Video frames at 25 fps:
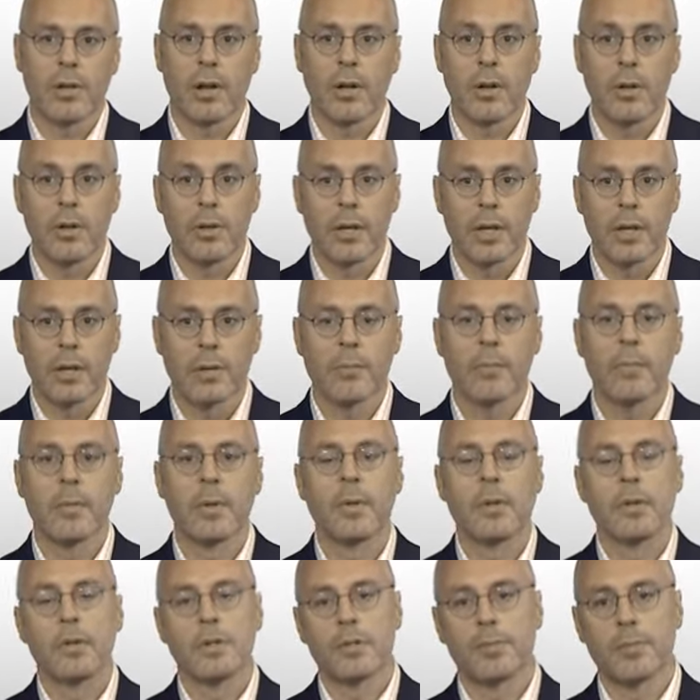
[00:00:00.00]
including
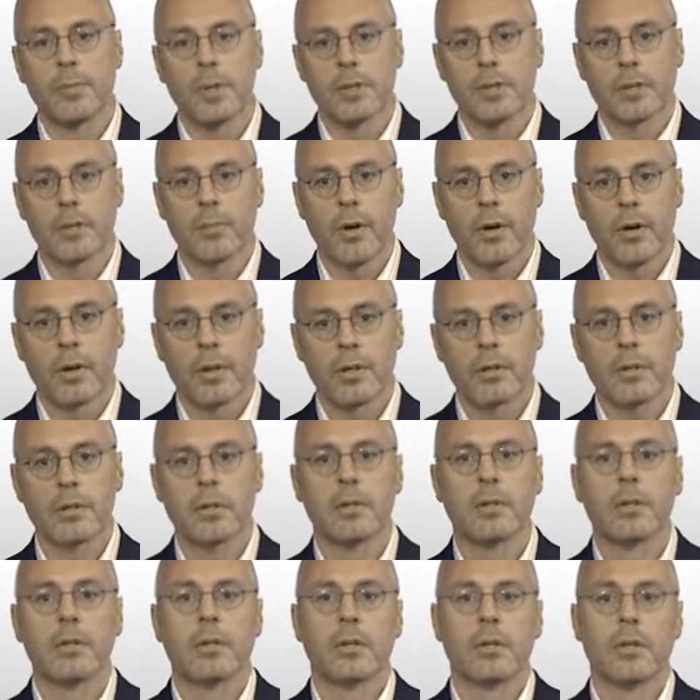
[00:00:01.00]
speed to
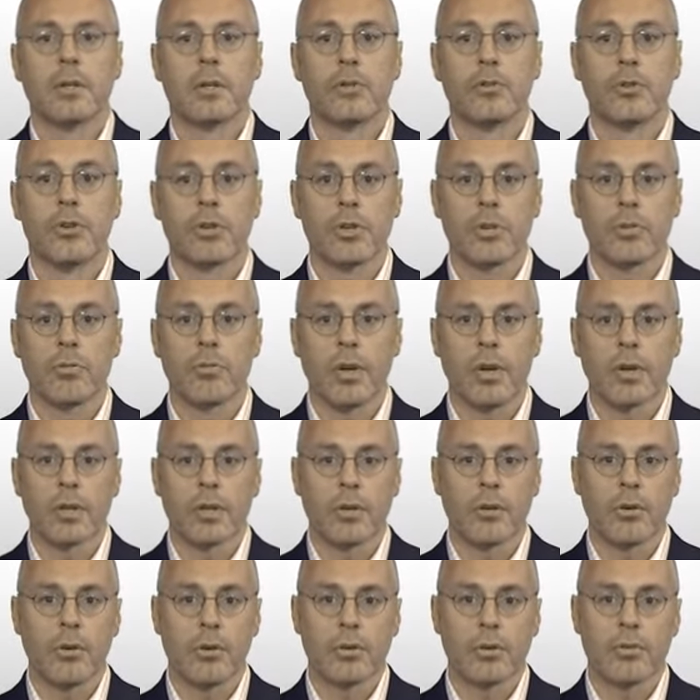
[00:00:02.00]
market, attrition rate
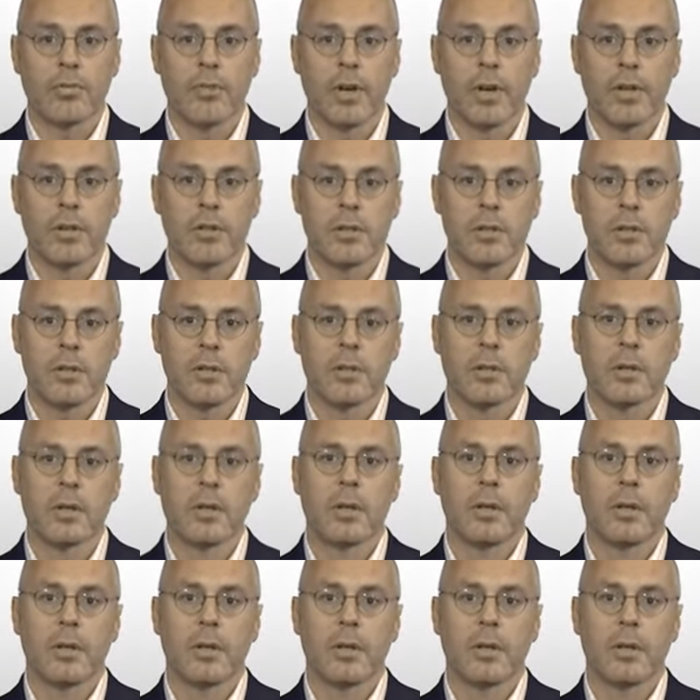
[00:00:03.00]
across phases,